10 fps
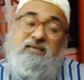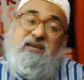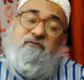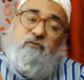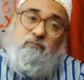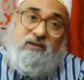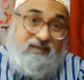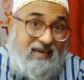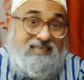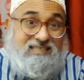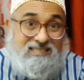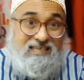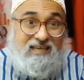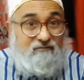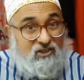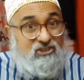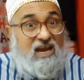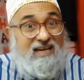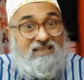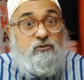Yeah, from the next day, if the
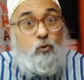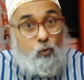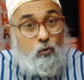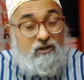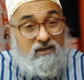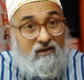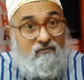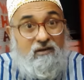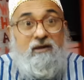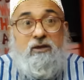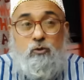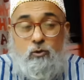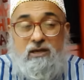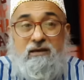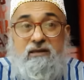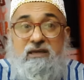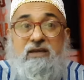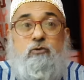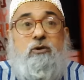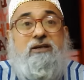child is old enough, he can
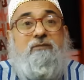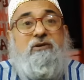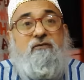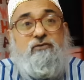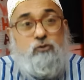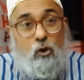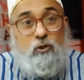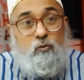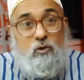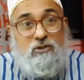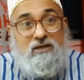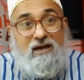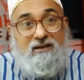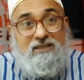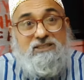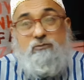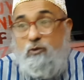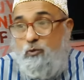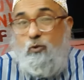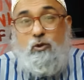do a little bit of salt water gargles for
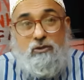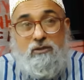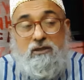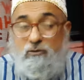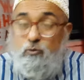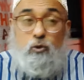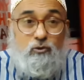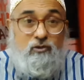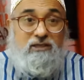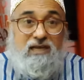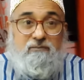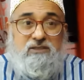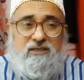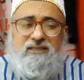two or three times a day.